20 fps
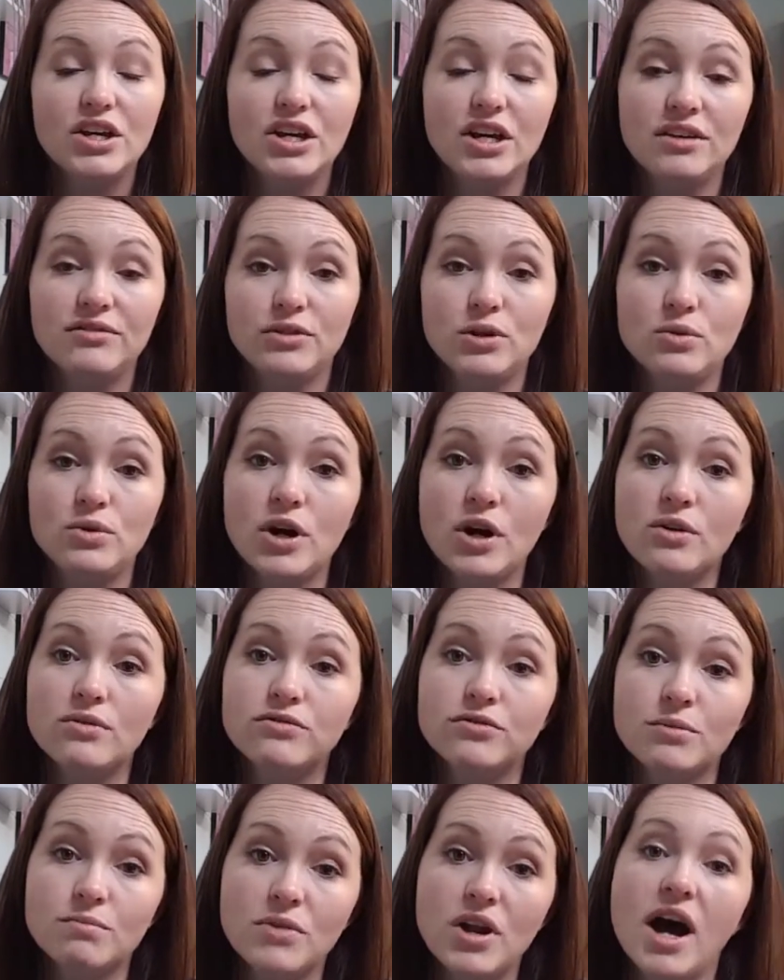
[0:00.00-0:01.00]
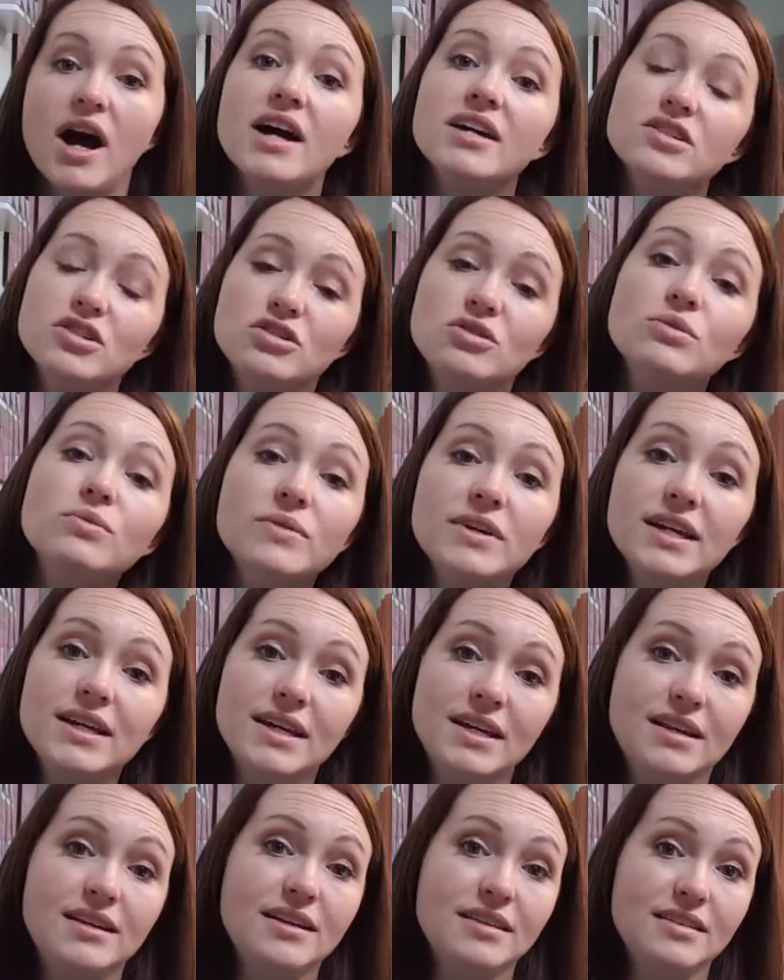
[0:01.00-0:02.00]
if you go from not doing
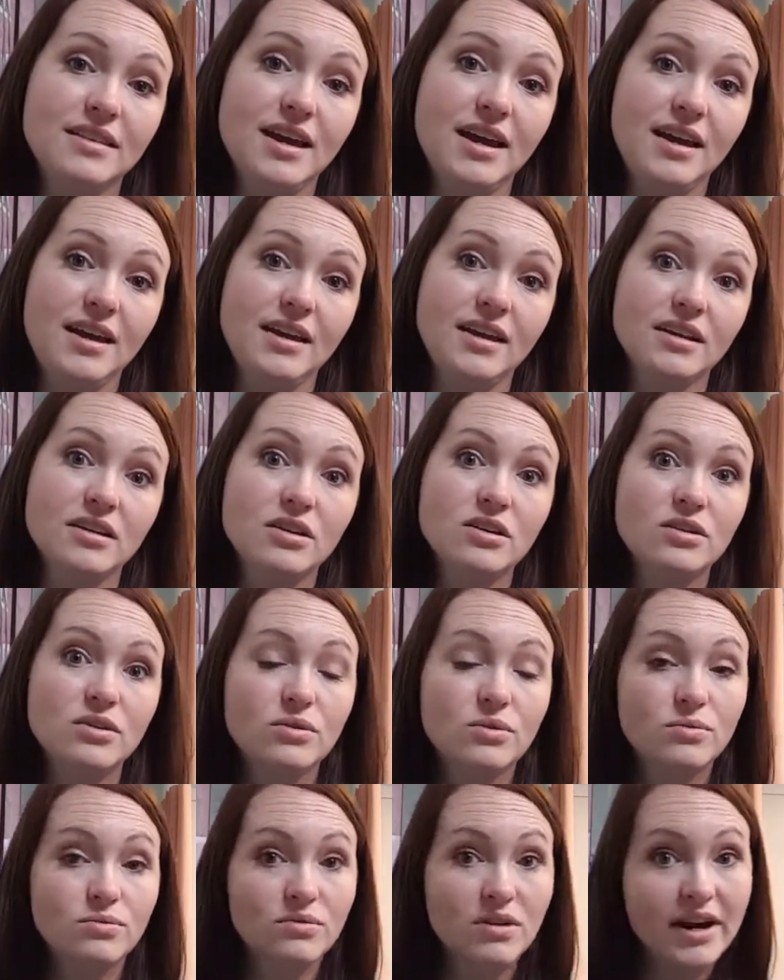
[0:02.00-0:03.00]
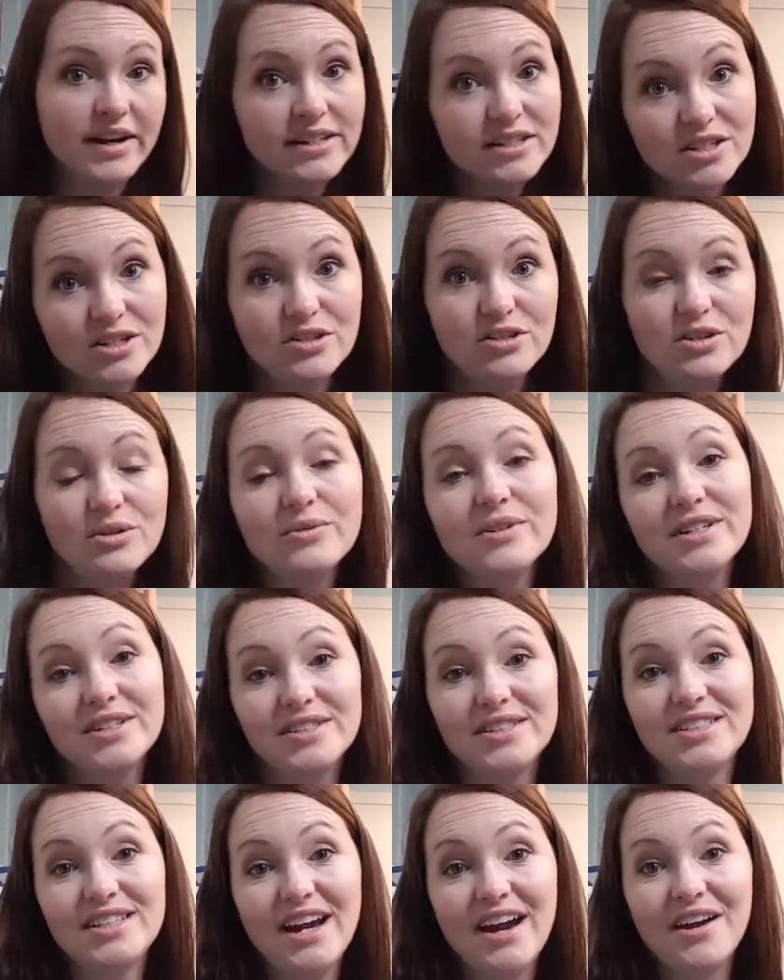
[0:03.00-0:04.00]
anything right to doing
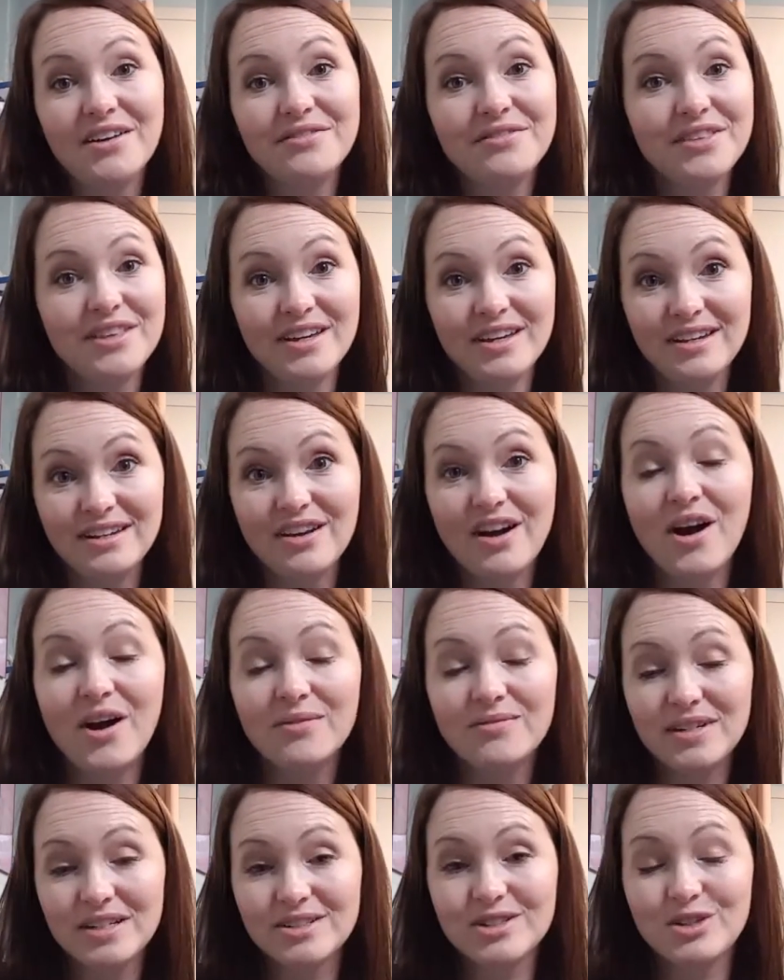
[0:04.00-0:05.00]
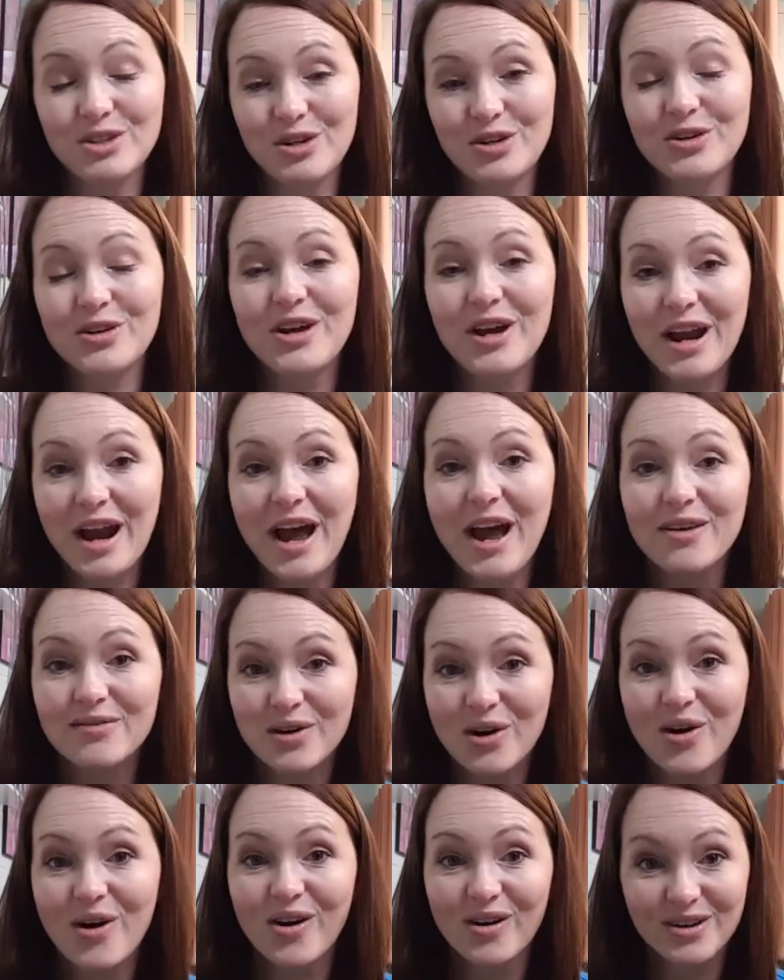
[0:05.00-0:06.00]
stuff, then obviously you're gonna have
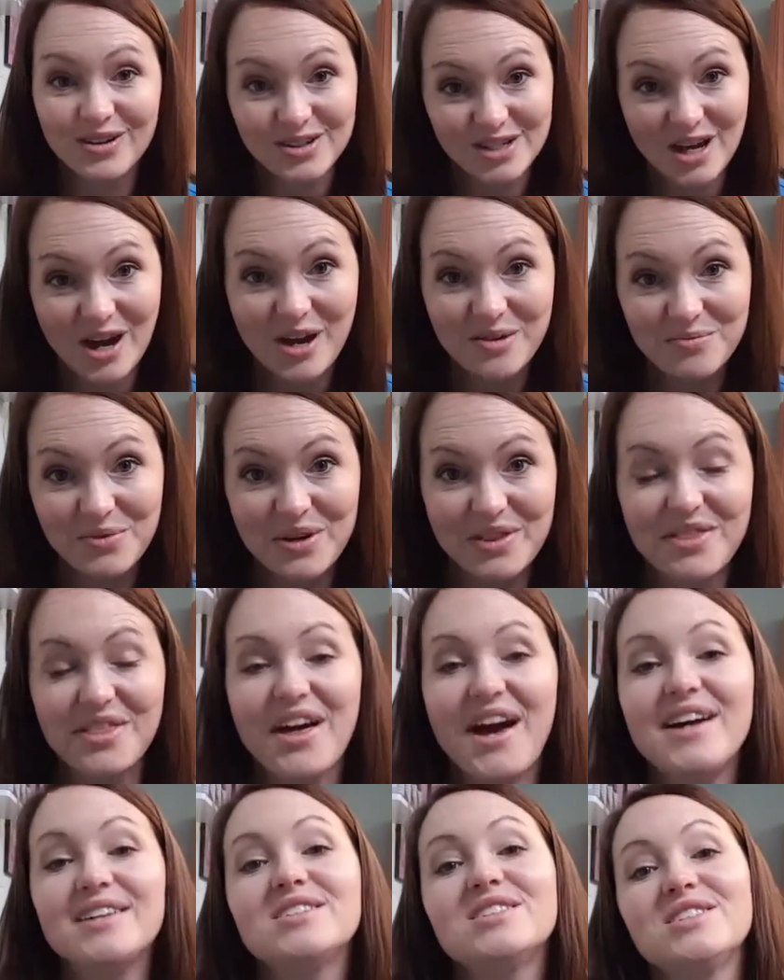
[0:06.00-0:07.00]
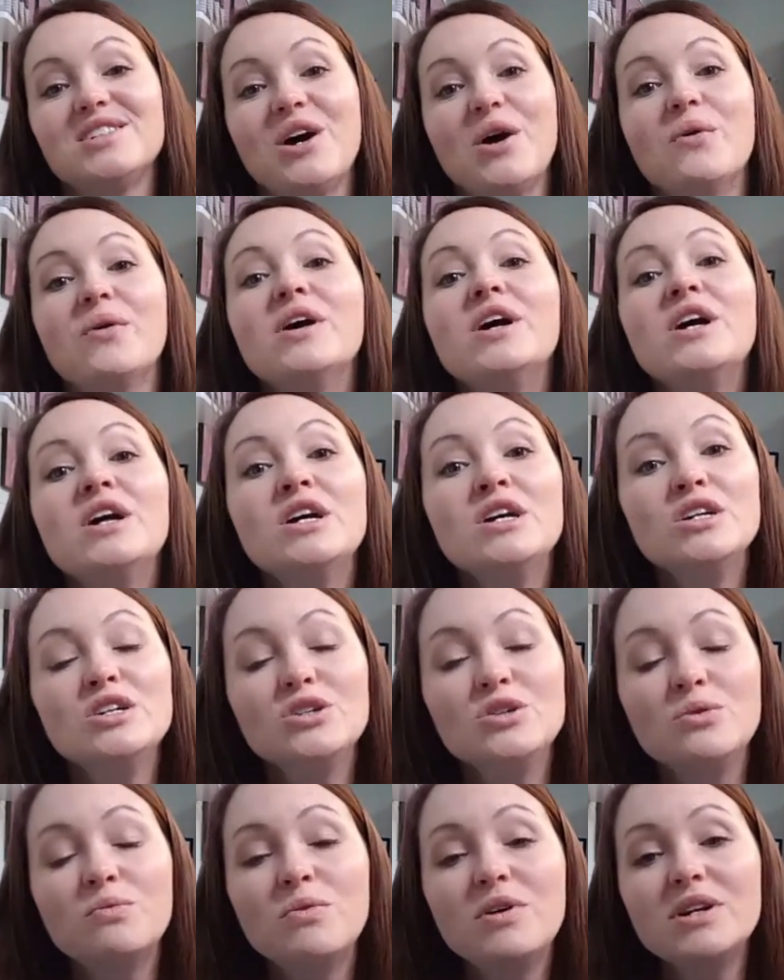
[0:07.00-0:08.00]
a harder time with that. So
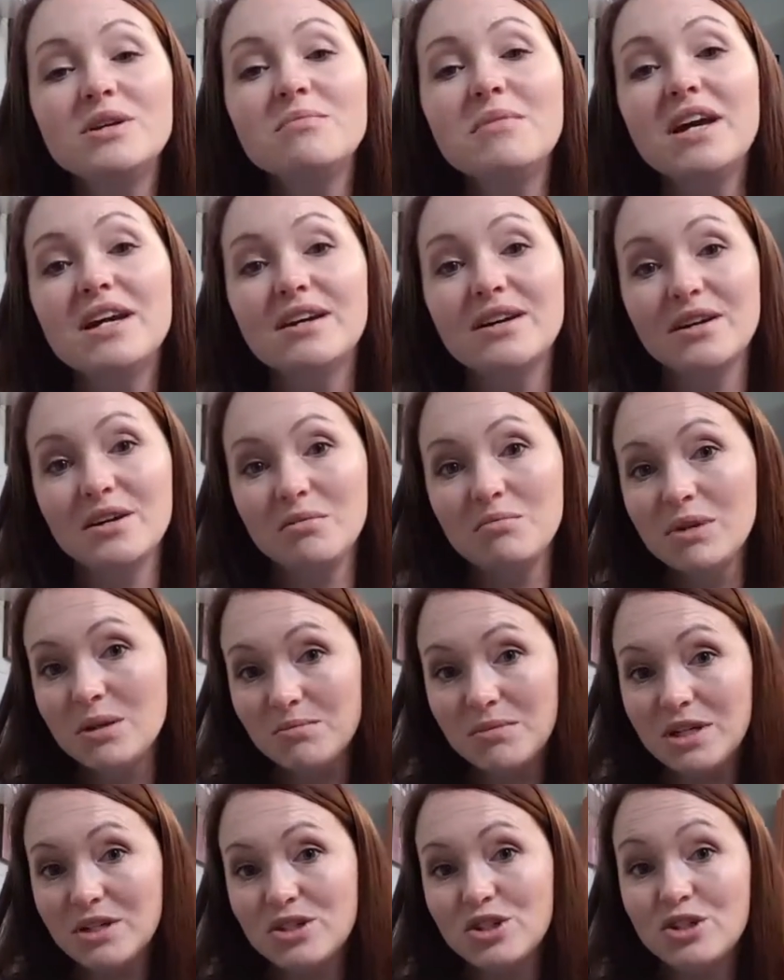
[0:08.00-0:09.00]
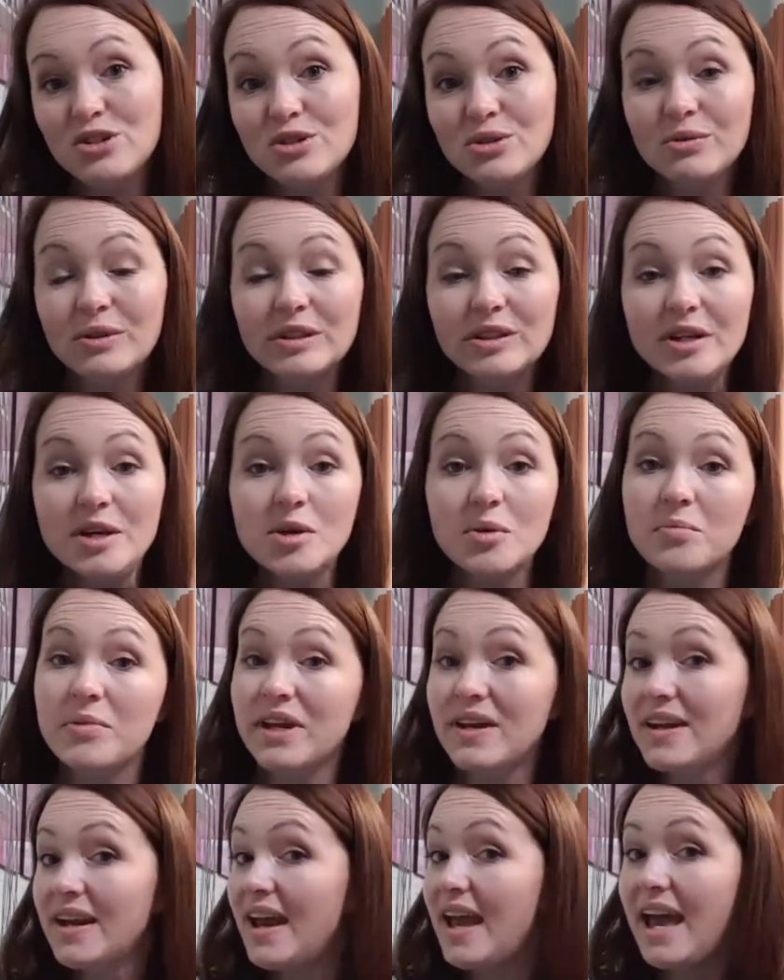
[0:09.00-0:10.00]
you wanna make a commitment to do a little
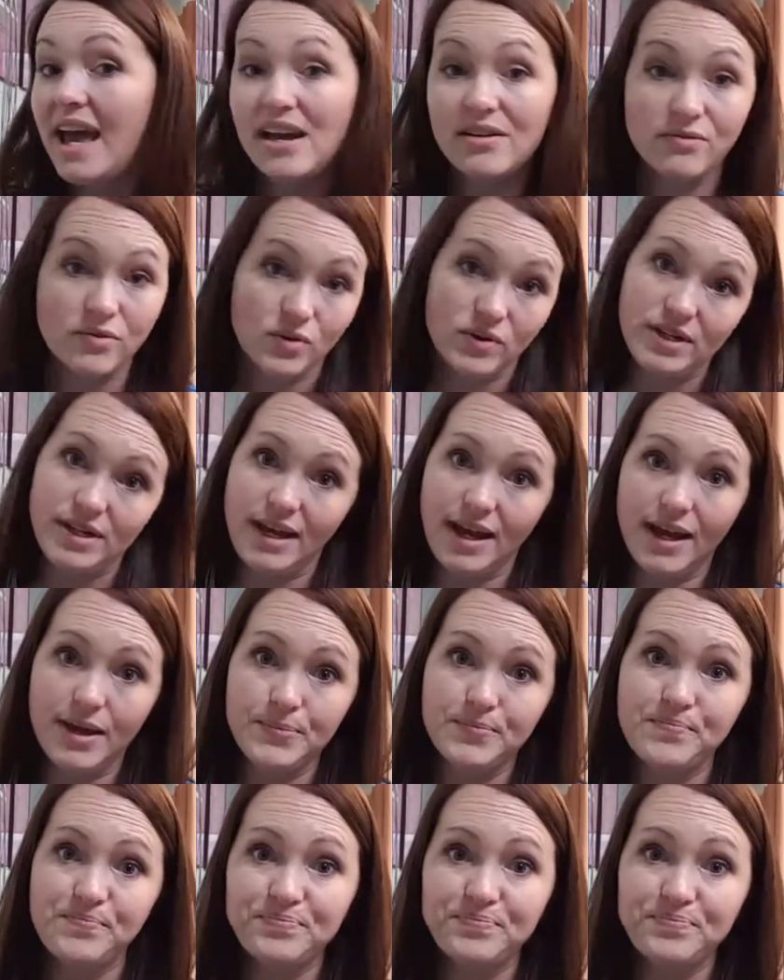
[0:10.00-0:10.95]
bit every day.